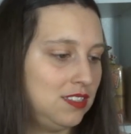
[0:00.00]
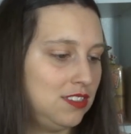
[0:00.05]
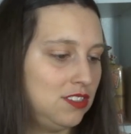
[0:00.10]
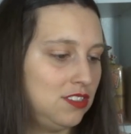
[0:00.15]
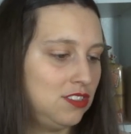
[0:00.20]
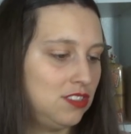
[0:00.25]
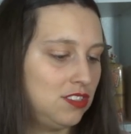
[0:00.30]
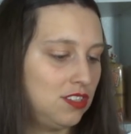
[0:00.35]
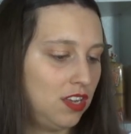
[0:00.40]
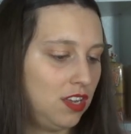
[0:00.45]

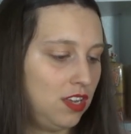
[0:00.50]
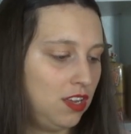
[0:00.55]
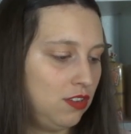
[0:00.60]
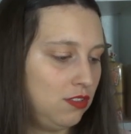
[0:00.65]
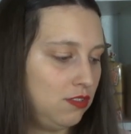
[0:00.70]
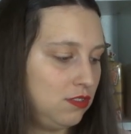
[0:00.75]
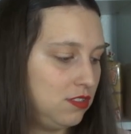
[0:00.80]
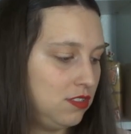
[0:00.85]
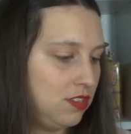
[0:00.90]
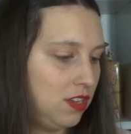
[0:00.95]

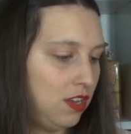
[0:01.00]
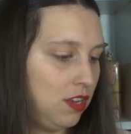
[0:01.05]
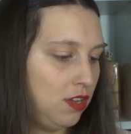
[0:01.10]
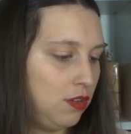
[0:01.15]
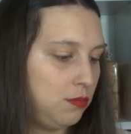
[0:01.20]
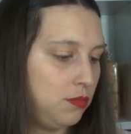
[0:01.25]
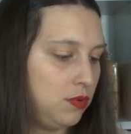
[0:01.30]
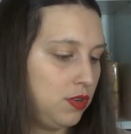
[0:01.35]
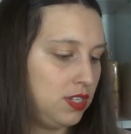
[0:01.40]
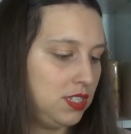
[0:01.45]
So, so
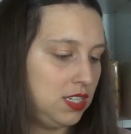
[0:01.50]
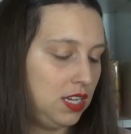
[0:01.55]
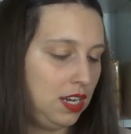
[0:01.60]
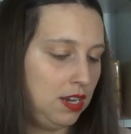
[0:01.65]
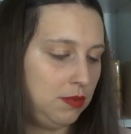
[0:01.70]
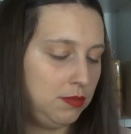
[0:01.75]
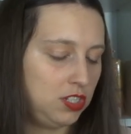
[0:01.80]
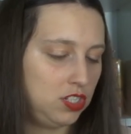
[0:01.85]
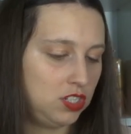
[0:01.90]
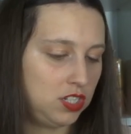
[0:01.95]
pretty.
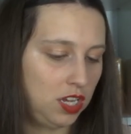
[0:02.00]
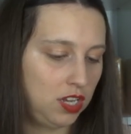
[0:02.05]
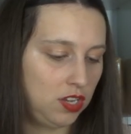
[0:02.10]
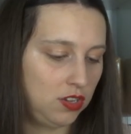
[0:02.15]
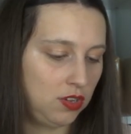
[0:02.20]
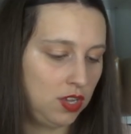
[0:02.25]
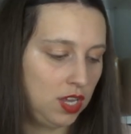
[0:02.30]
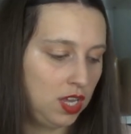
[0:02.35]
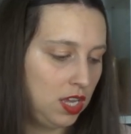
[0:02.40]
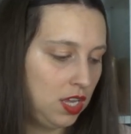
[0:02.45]
Let me show
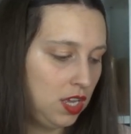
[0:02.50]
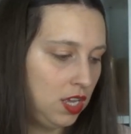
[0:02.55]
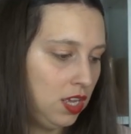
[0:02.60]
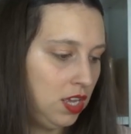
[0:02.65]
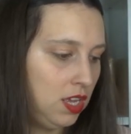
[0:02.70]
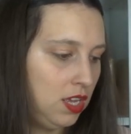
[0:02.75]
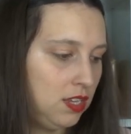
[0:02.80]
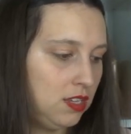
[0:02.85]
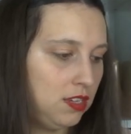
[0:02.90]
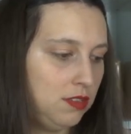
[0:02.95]
you
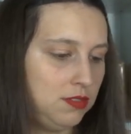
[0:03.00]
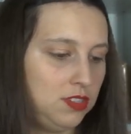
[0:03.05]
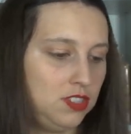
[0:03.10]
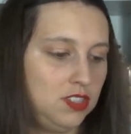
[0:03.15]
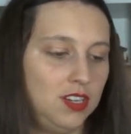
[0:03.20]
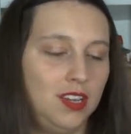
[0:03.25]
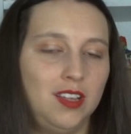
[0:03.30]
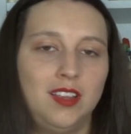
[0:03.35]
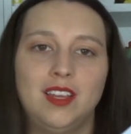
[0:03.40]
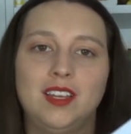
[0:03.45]

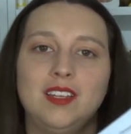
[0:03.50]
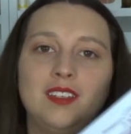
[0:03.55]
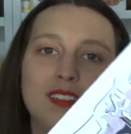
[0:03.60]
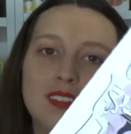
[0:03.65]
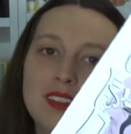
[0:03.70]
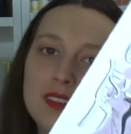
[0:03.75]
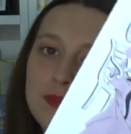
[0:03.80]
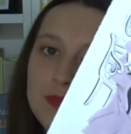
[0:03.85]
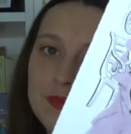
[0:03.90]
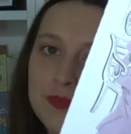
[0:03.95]
this.